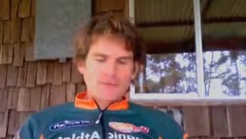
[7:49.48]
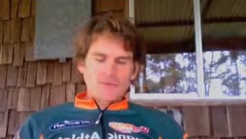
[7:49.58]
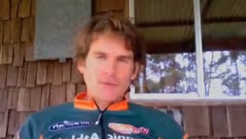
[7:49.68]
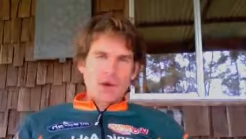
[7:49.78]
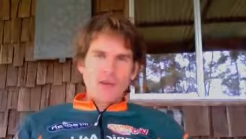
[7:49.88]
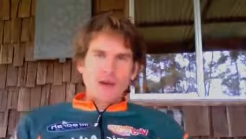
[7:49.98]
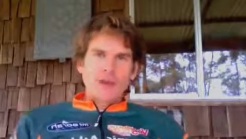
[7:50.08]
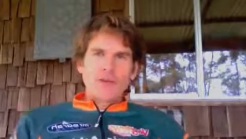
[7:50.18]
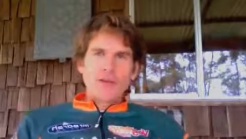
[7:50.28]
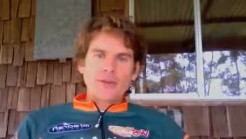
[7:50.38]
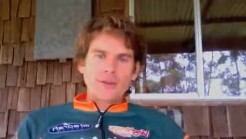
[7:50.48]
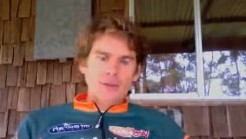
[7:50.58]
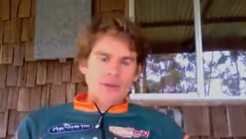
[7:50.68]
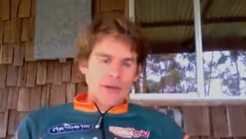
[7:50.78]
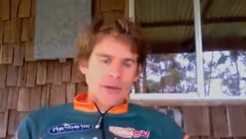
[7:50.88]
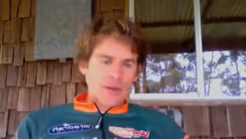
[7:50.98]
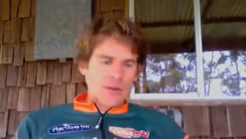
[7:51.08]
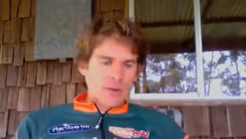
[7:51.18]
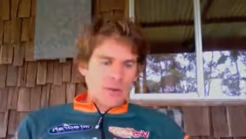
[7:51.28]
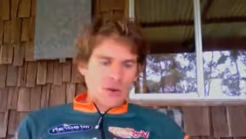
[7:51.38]
So I've had a vasectomy, so I
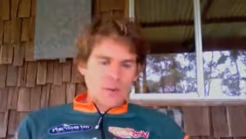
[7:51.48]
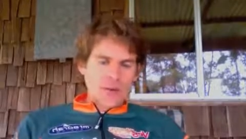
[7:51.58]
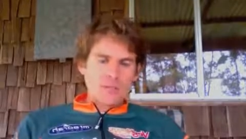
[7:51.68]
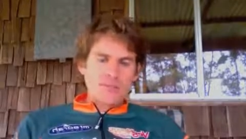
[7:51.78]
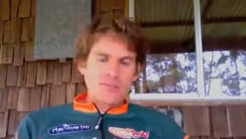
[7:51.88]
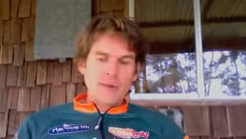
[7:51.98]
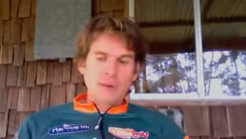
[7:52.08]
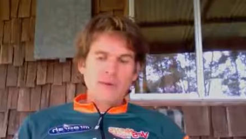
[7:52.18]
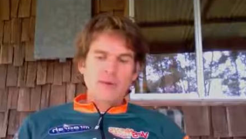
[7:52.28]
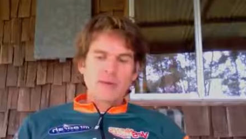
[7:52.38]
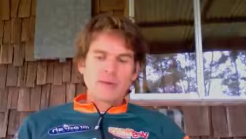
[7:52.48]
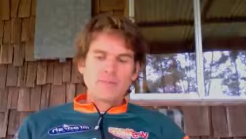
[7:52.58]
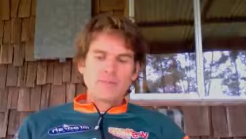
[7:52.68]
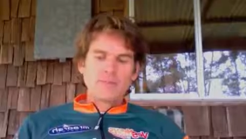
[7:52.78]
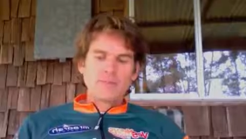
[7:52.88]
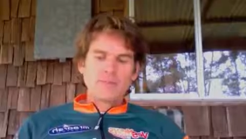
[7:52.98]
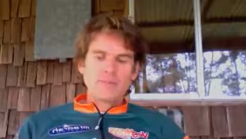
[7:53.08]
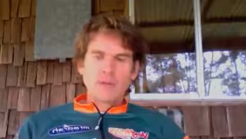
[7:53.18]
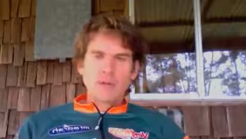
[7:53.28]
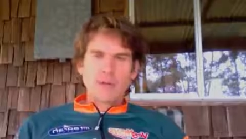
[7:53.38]
don't worry about that. Maybe, you know,
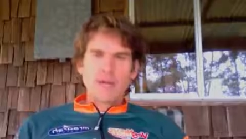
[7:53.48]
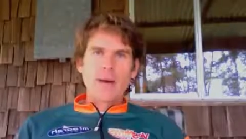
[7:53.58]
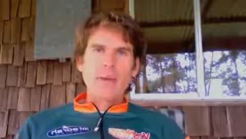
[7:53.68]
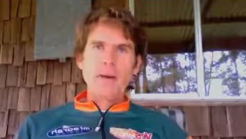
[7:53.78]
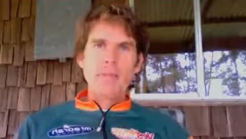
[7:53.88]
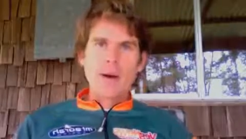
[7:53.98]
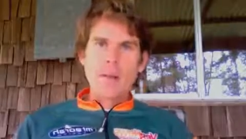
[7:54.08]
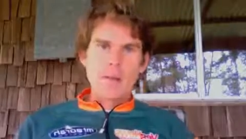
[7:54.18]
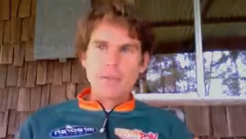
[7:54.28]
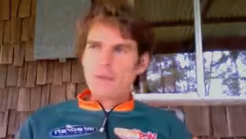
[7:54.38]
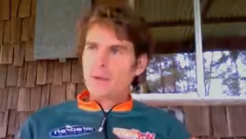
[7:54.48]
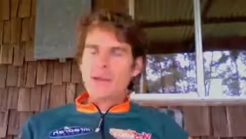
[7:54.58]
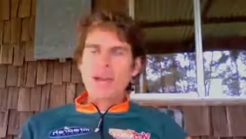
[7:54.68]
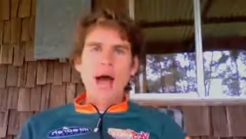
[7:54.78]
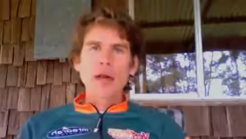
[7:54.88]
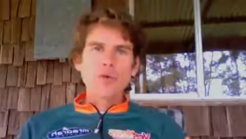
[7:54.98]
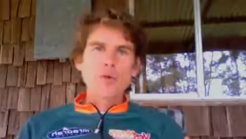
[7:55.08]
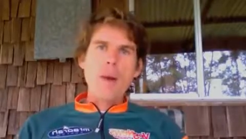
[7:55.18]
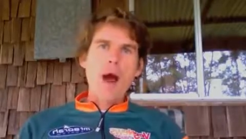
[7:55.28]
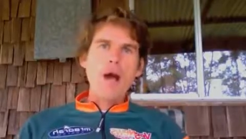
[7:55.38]
you could become a, a nun or
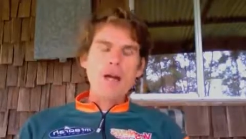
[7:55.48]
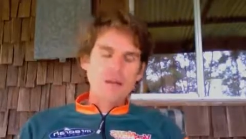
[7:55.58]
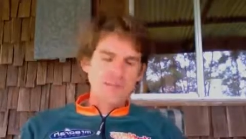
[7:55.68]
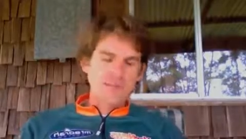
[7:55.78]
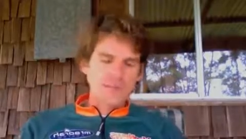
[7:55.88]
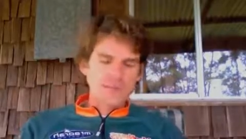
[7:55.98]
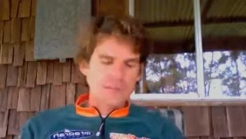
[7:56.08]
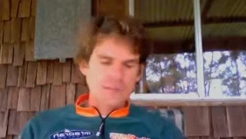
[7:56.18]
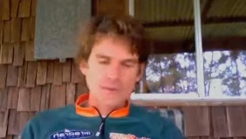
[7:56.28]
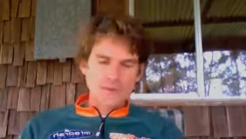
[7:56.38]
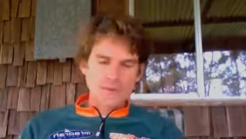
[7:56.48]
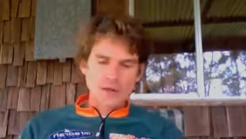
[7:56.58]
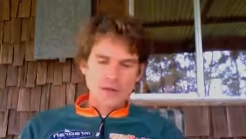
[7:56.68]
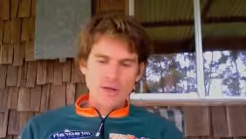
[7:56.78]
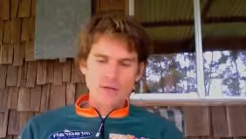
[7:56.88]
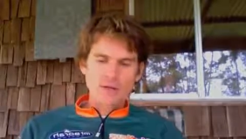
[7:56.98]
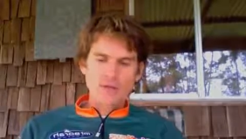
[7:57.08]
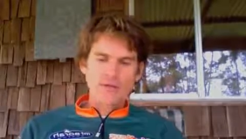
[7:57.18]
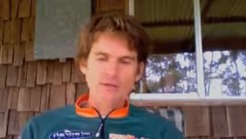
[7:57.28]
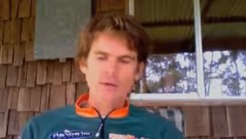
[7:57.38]
a monk. You know, you could
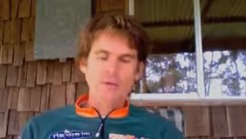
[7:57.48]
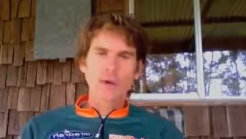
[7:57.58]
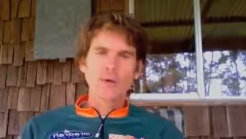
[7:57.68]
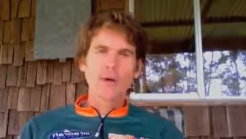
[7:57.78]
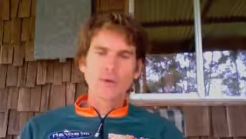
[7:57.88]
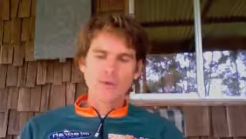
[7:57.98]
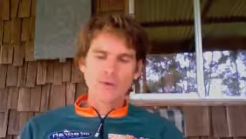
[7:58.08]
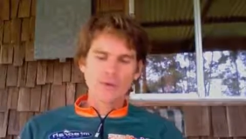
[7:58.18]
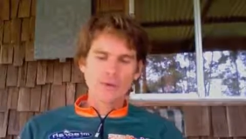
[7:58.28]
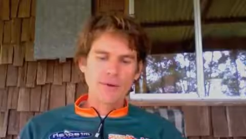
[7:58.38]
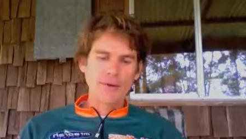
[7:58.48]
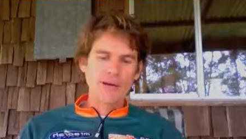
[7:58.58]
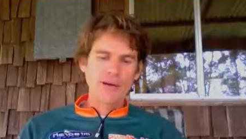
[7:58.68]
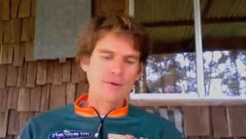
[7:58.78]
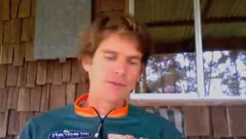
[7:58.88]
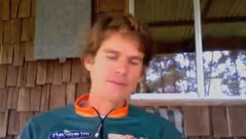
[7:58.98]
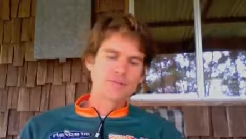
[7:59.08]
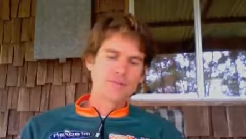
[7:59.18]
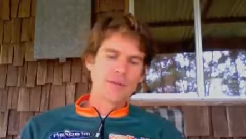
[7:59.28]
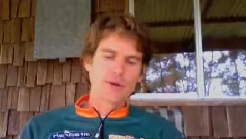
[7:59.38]
use condoms or stuff like that. Or
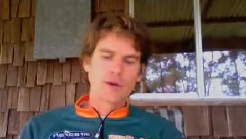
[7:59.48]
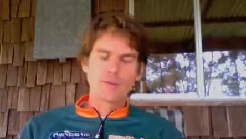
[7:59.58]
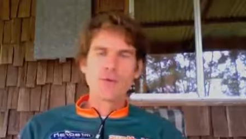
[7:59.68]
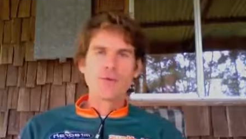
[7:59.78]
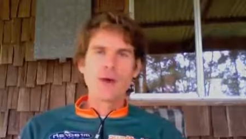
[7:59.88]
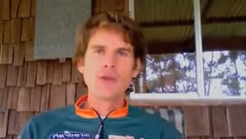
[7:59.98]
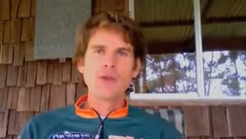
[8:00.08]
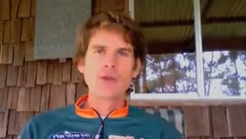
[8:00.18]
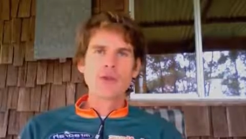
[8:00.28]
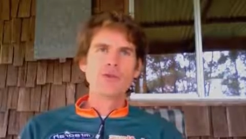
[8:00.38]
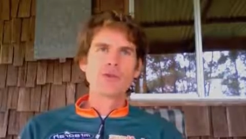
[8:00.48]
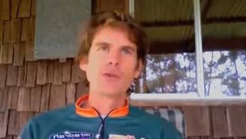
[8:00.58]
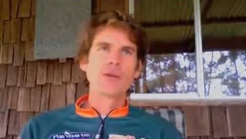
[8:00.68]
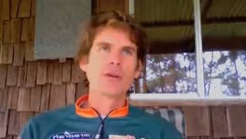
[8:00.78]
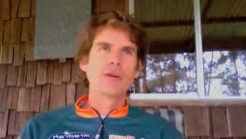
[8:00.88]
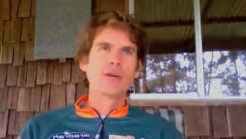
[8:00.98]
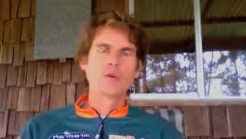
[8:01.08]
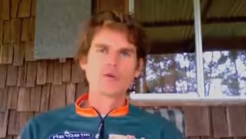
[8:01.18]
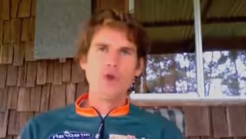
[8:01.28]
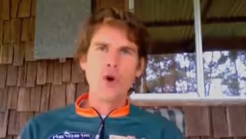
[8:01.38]
you know, I've got a few friends that use the uh,
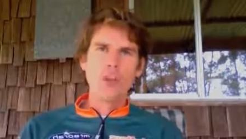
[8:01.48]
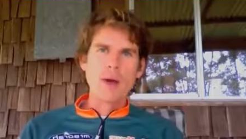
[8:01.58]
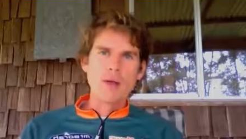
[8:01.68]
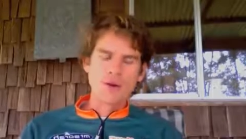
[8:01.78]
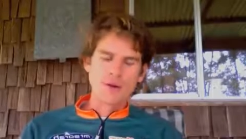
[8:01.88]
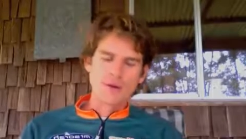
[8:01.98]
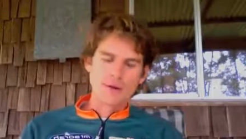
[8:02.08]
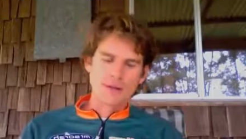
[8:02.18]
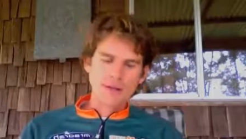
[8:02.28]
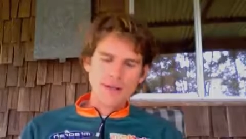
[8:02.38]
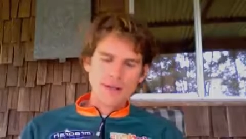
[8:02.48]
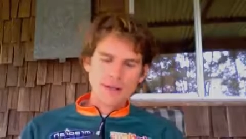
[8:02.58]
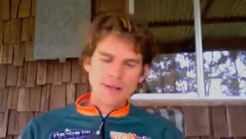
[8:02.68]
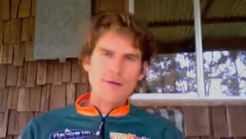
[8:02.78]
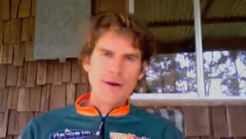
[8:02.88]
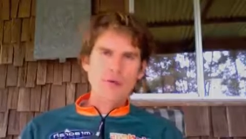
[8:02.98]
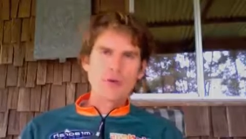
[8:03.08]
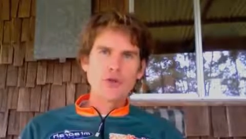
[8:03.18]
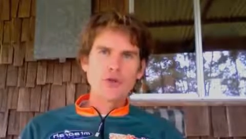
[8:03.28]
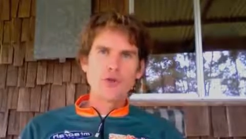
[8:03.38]
withdrawal method, and they've had a
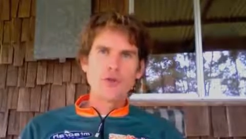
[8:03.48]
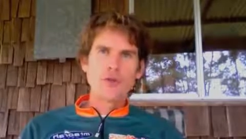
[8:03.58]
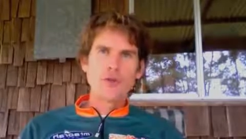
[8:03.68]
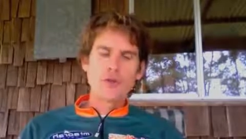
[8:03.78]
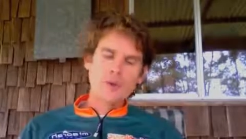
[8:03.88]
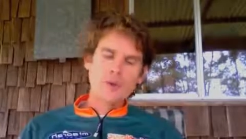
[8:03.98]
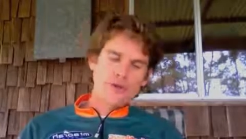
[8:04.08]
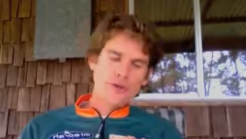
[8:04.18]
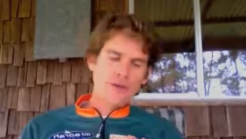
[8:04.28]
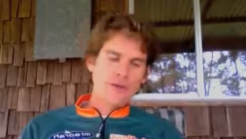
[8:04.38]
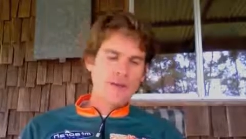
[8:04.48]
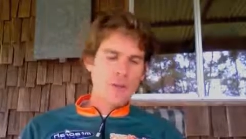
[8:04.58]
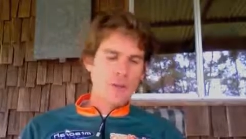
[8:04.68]
few children with that one, so that